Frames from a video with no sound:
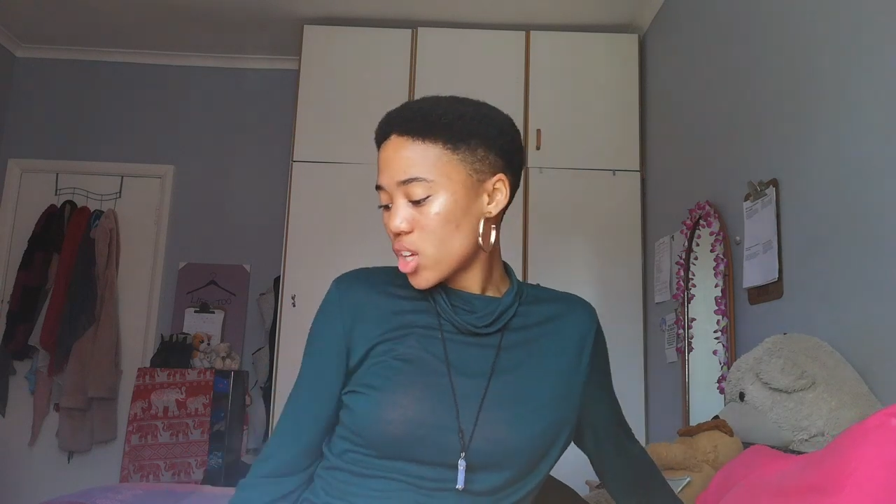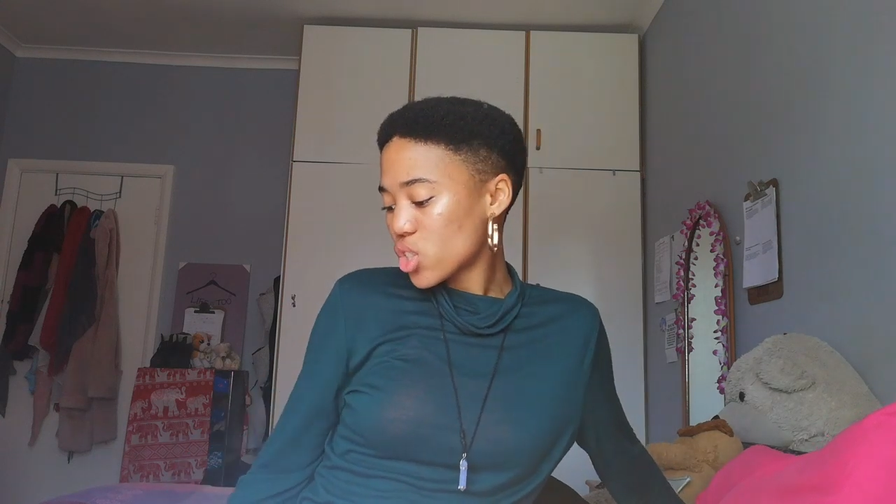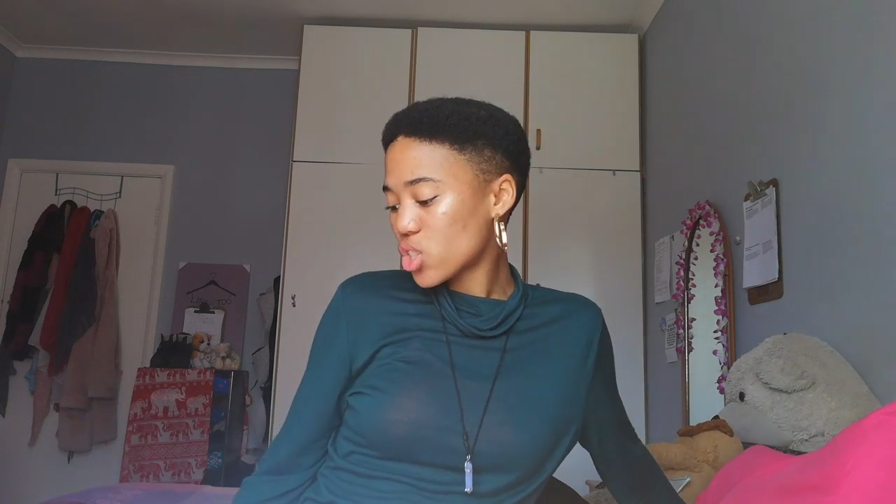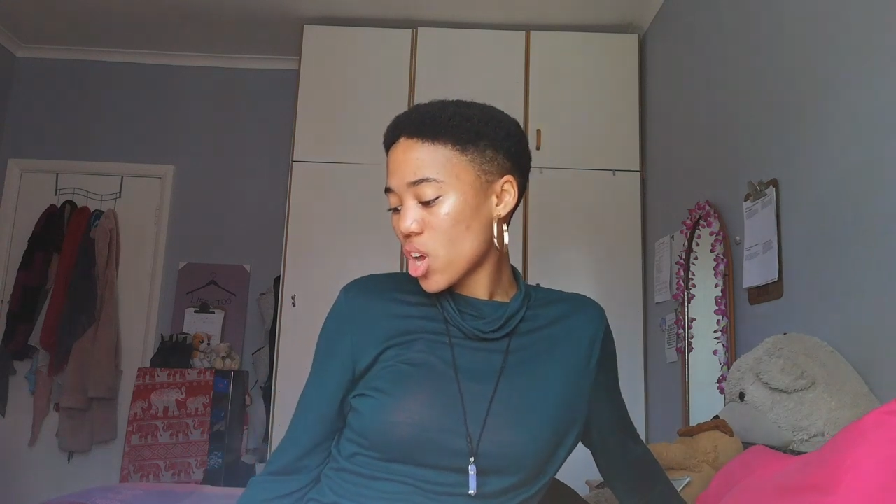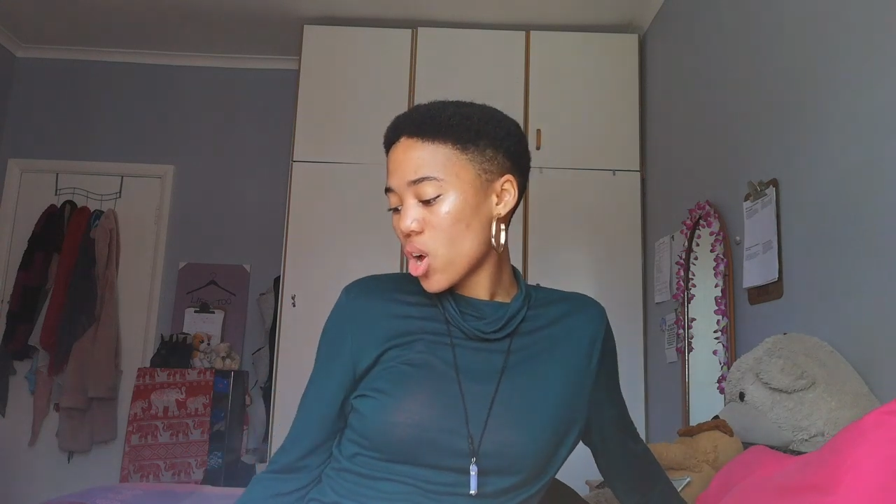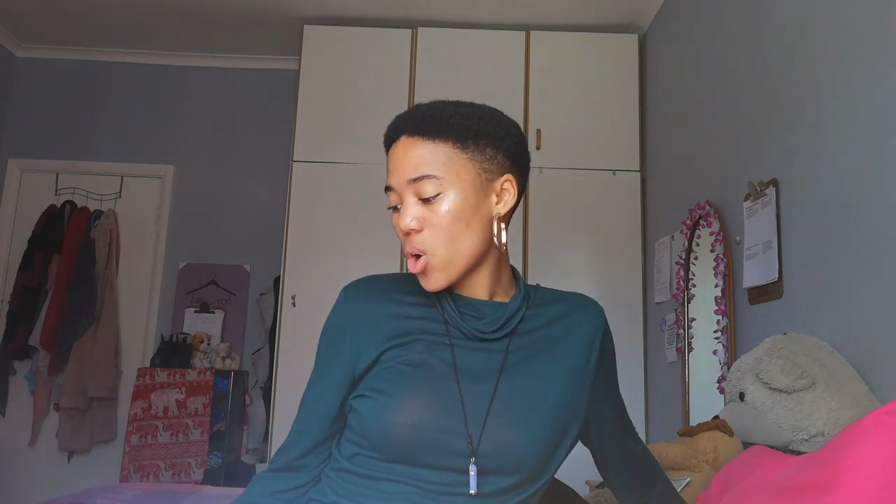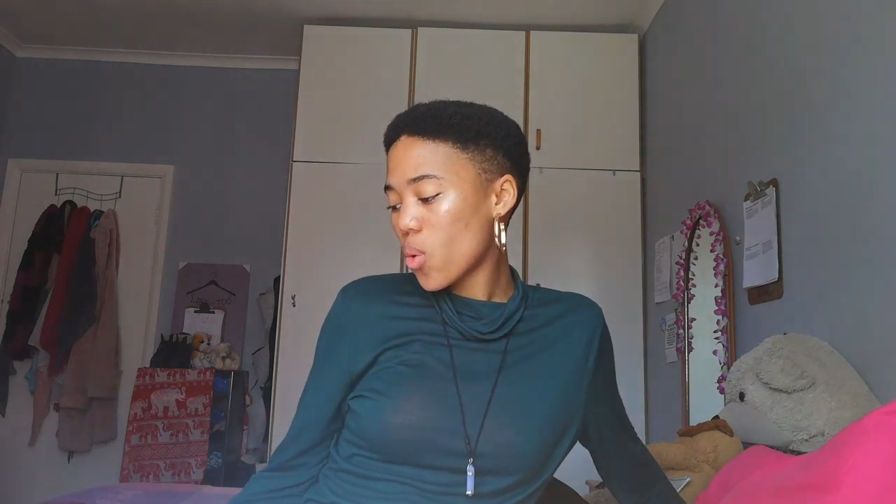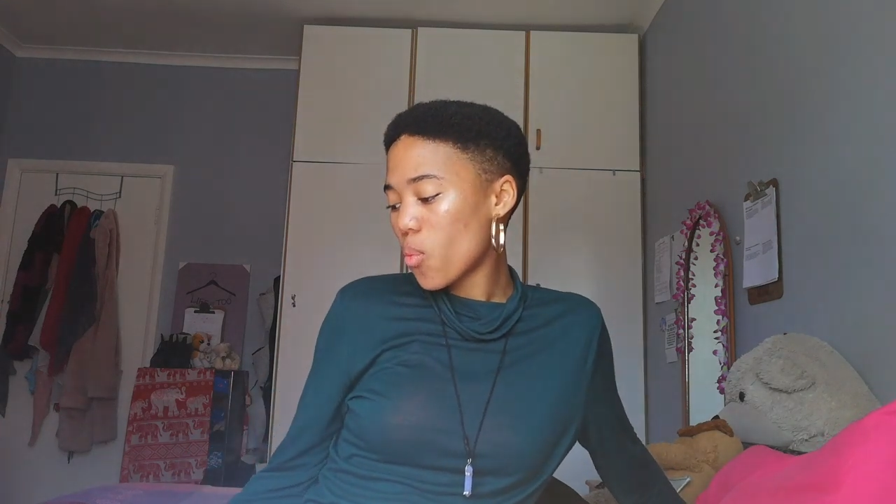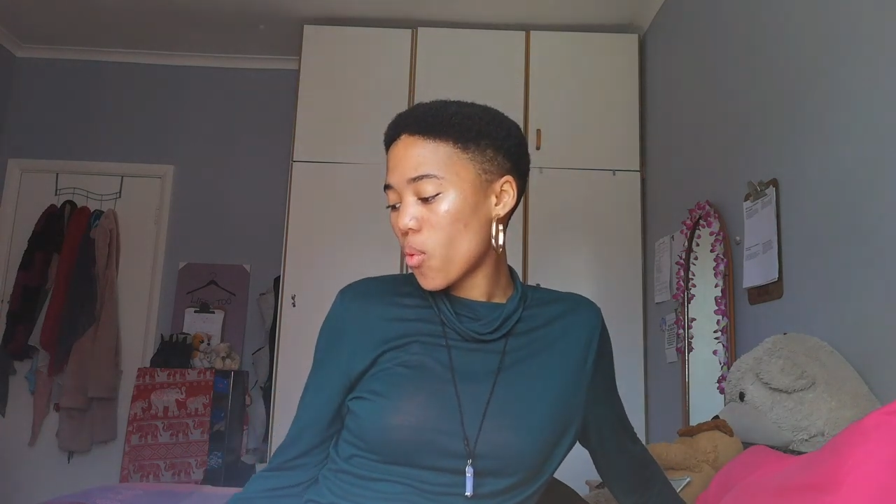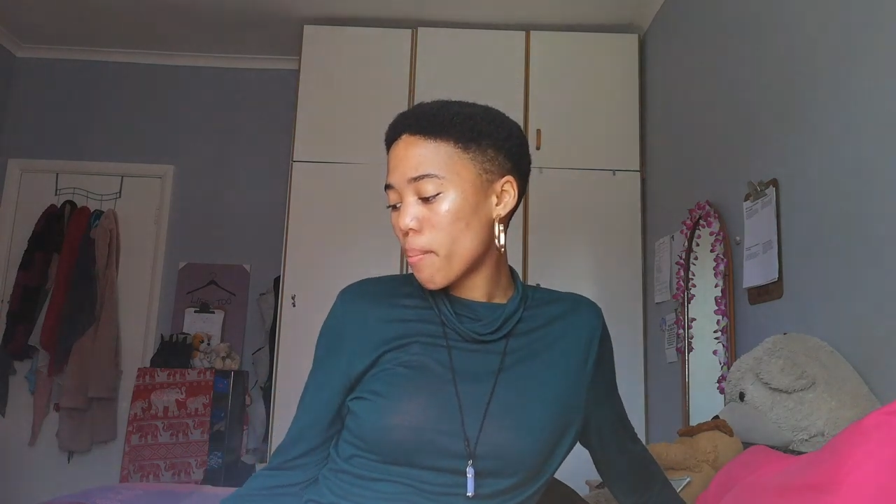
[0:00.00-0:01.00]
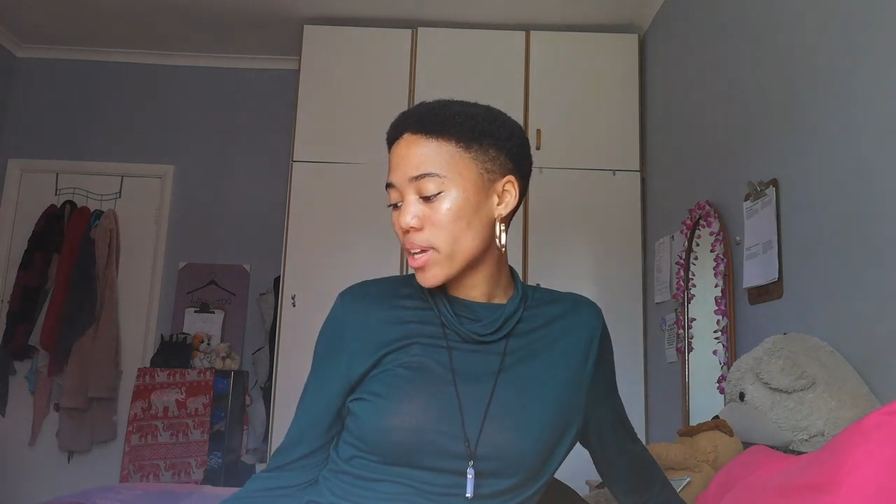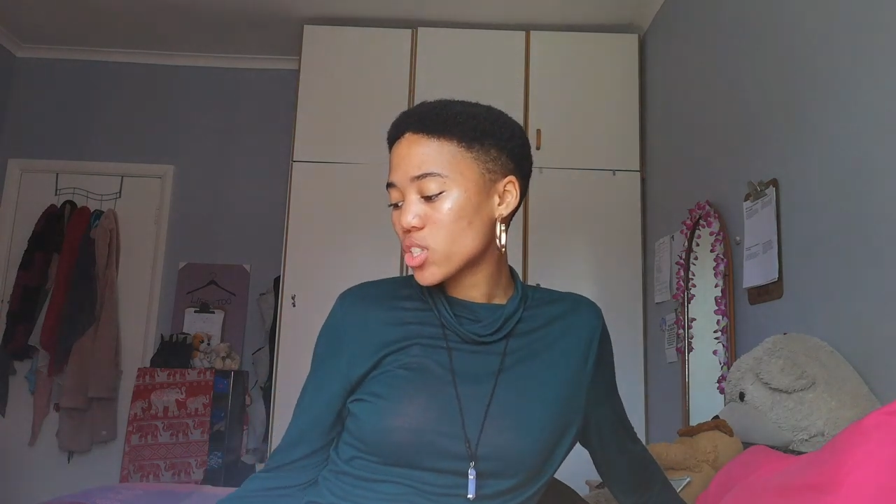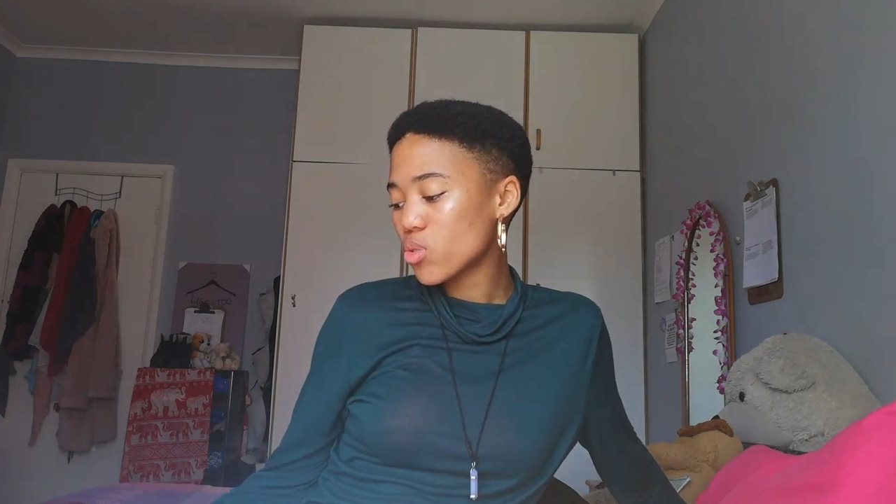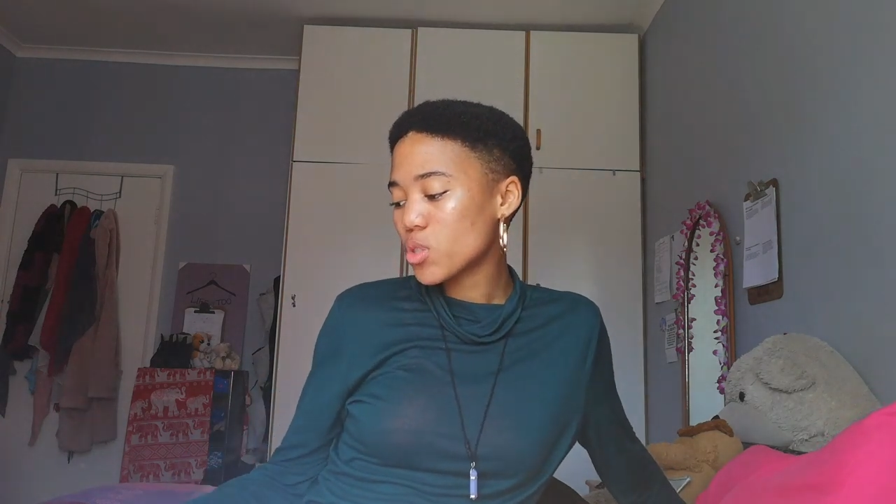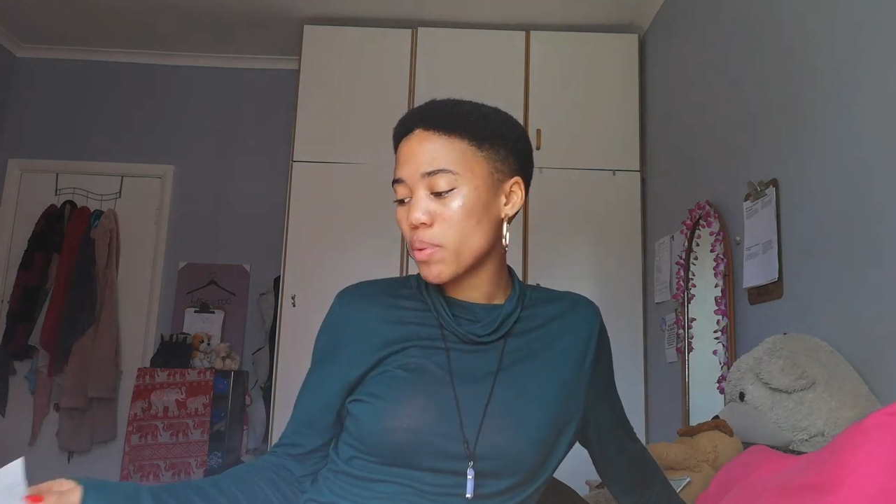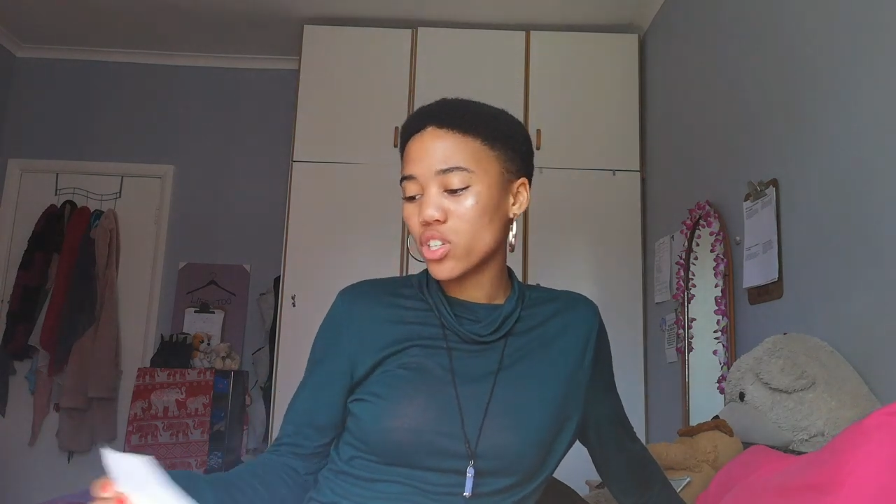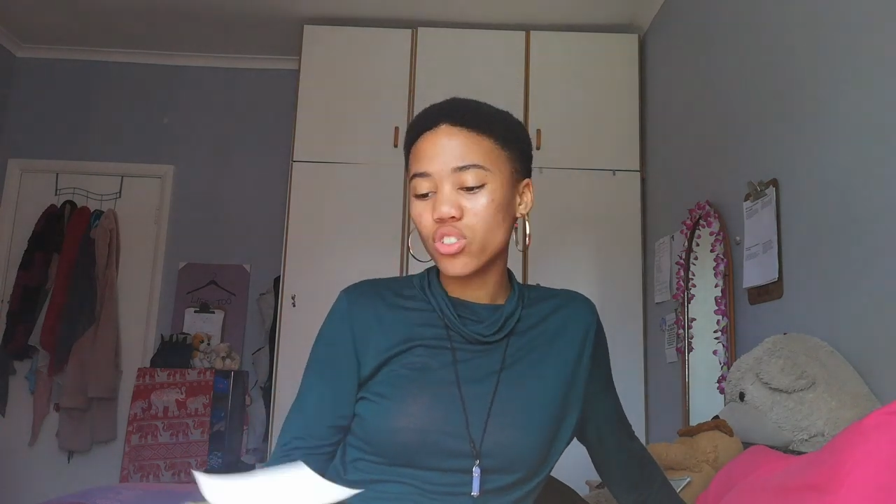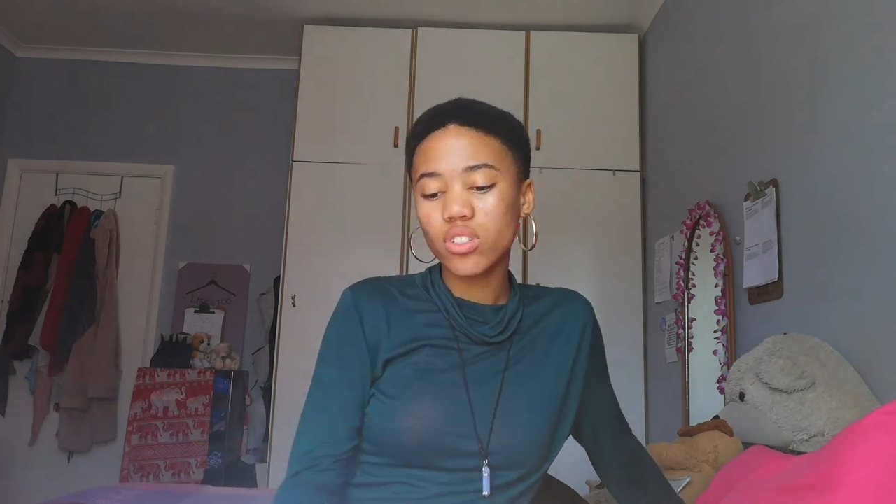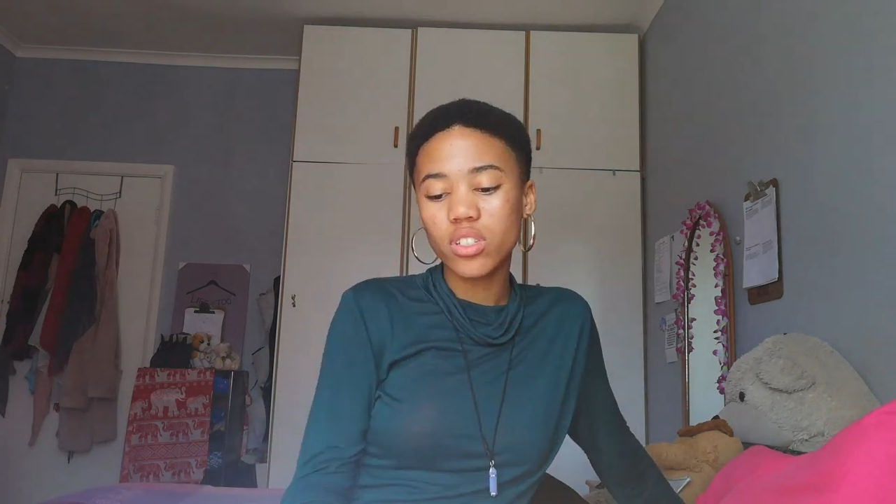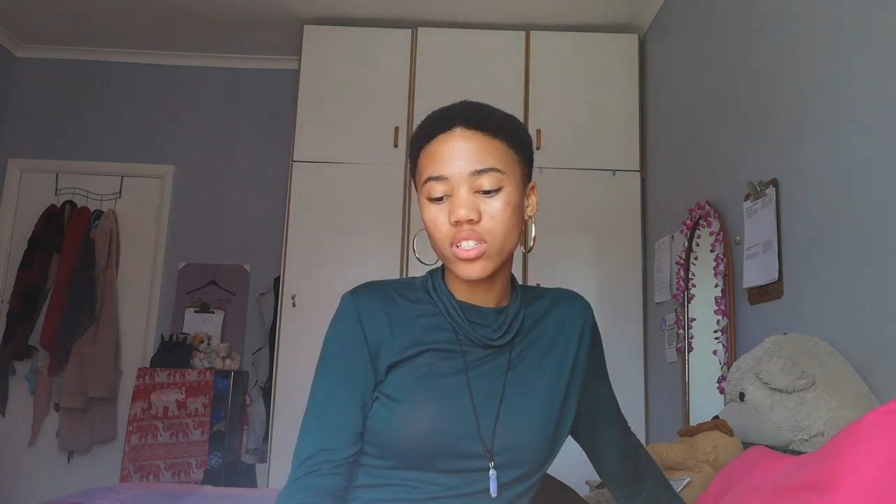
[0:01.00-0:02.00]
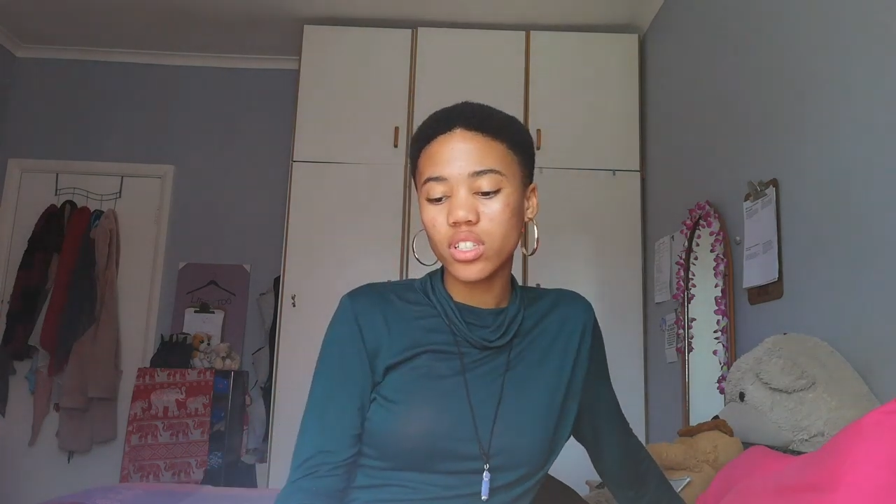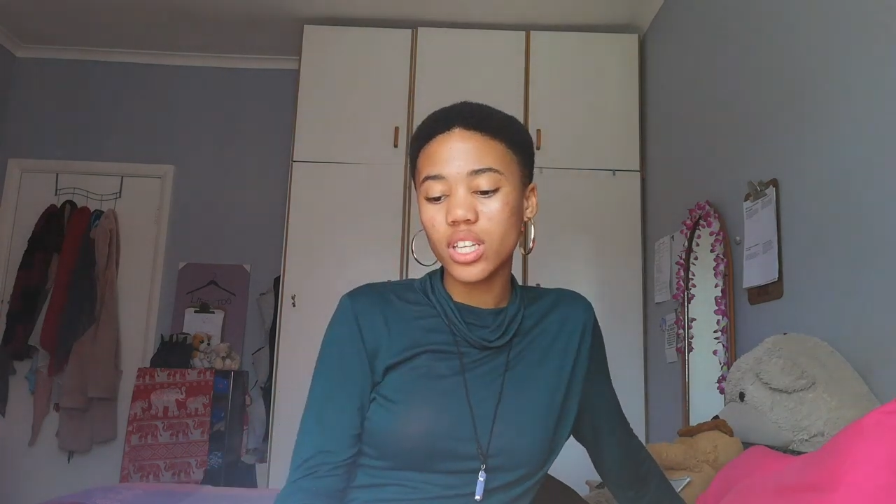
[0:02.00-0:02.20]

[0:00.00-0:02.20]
So what makes you special